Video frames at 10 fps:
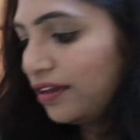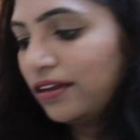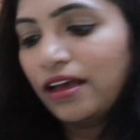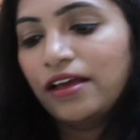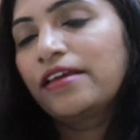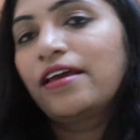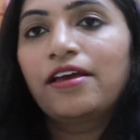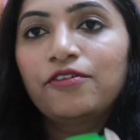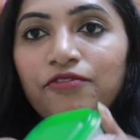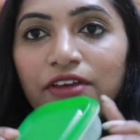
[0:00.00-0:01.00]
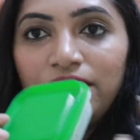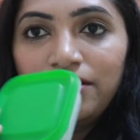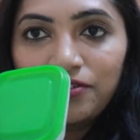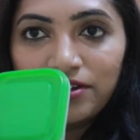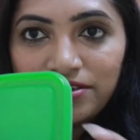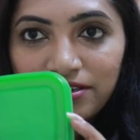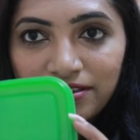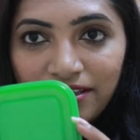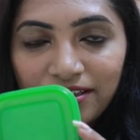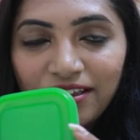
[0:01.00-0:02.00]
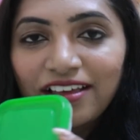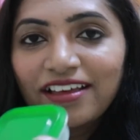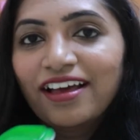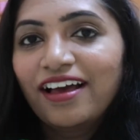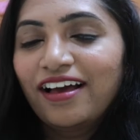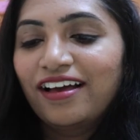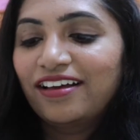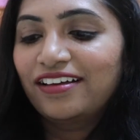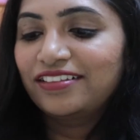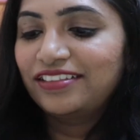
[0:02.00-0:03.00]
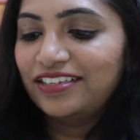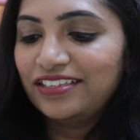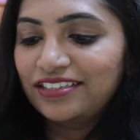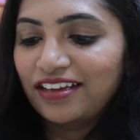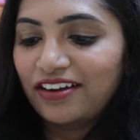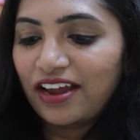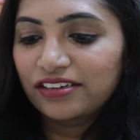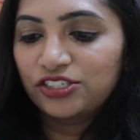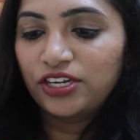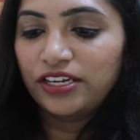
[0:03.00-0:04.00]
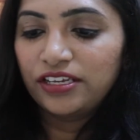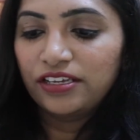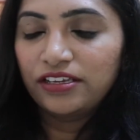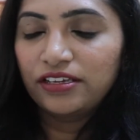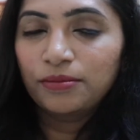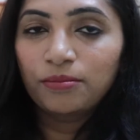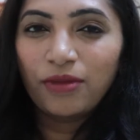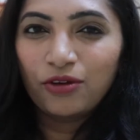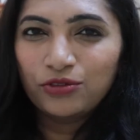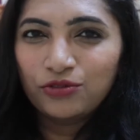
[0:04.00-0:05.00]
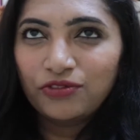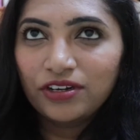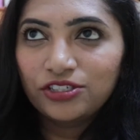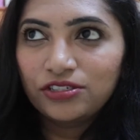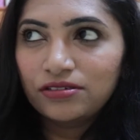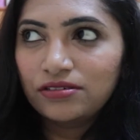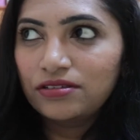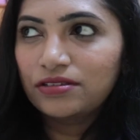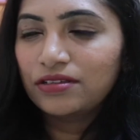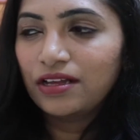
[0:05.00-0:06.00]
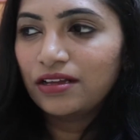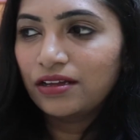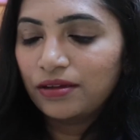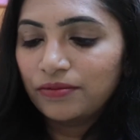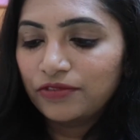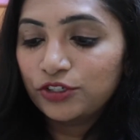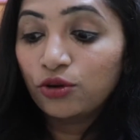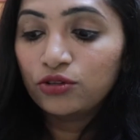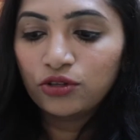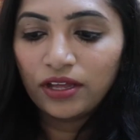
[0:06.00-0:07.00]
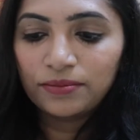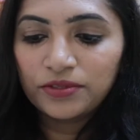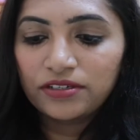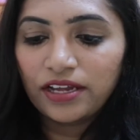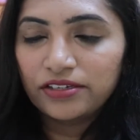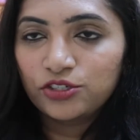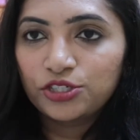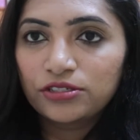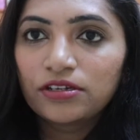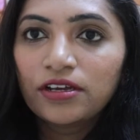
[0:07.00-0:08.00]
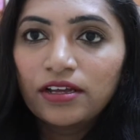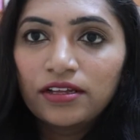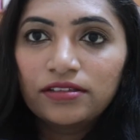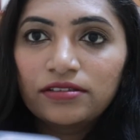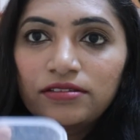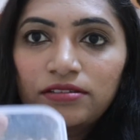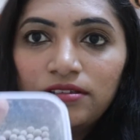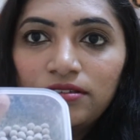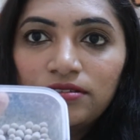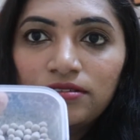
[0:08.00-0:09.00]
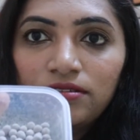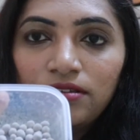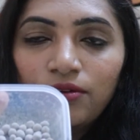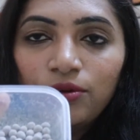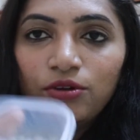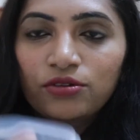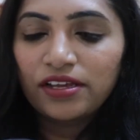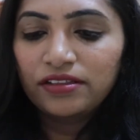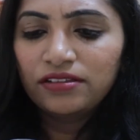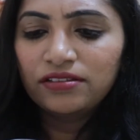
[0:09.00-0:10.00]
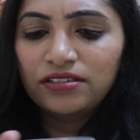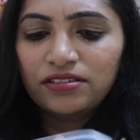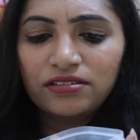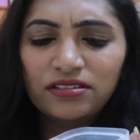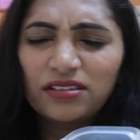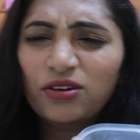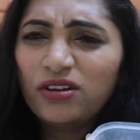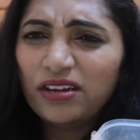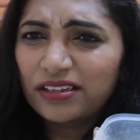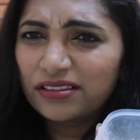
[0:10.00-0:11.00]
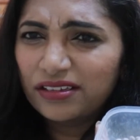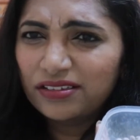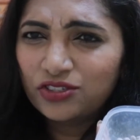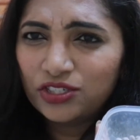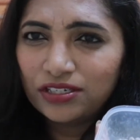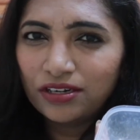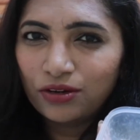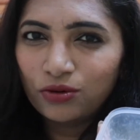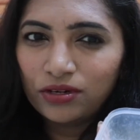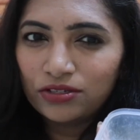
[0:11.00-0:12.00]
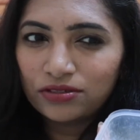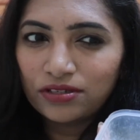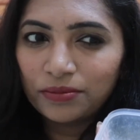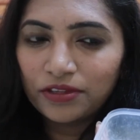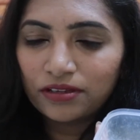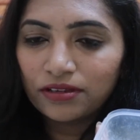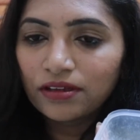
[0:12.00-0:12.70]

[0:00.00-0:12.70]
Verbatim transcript: I have very interesting thing. These are actually mouth fresheners, which also helps in digestion. This is how it looks. I think these are called, I think, Jeera Golis or something.